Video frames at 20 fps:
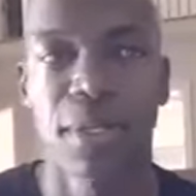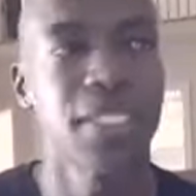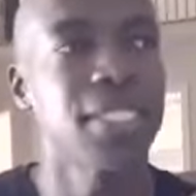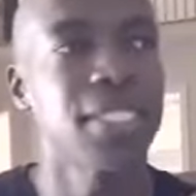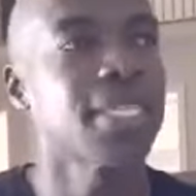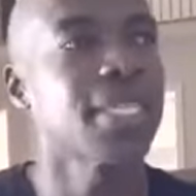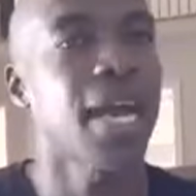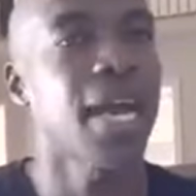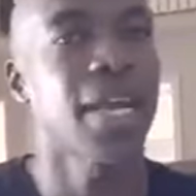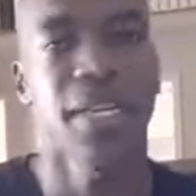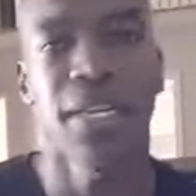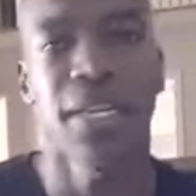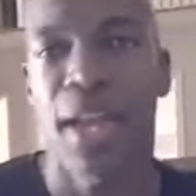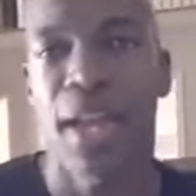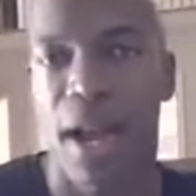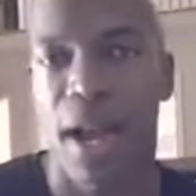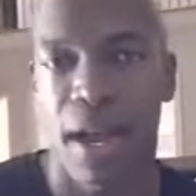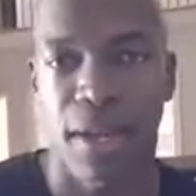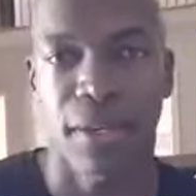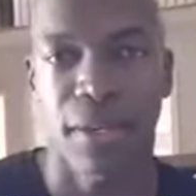
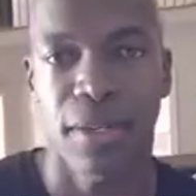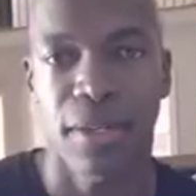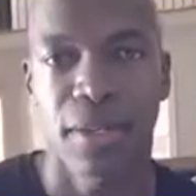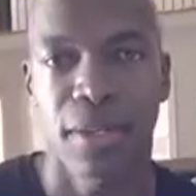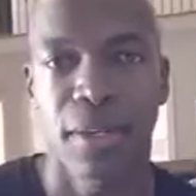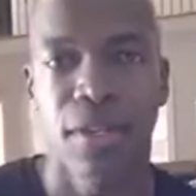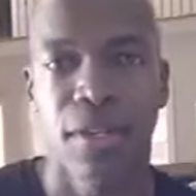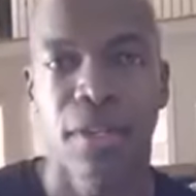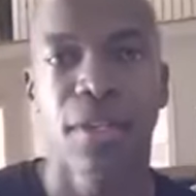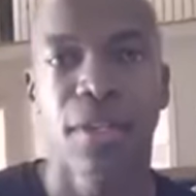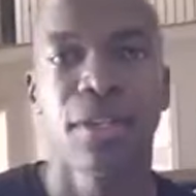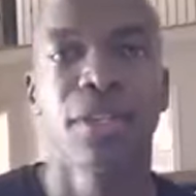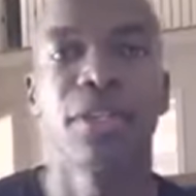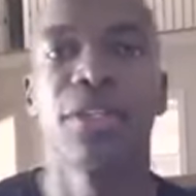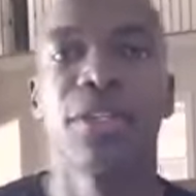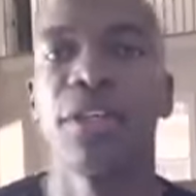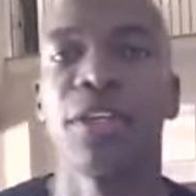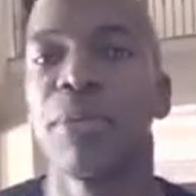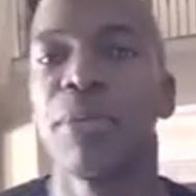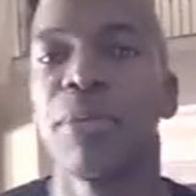1099,
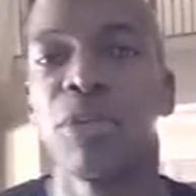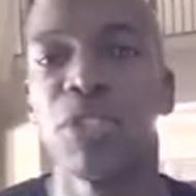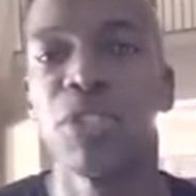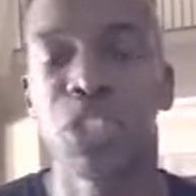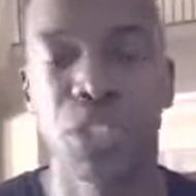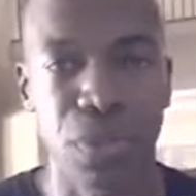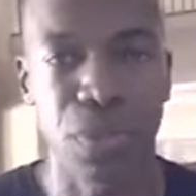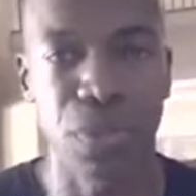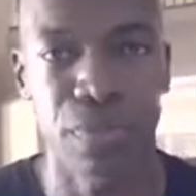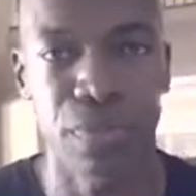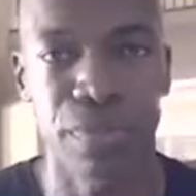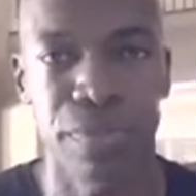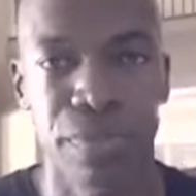W-2,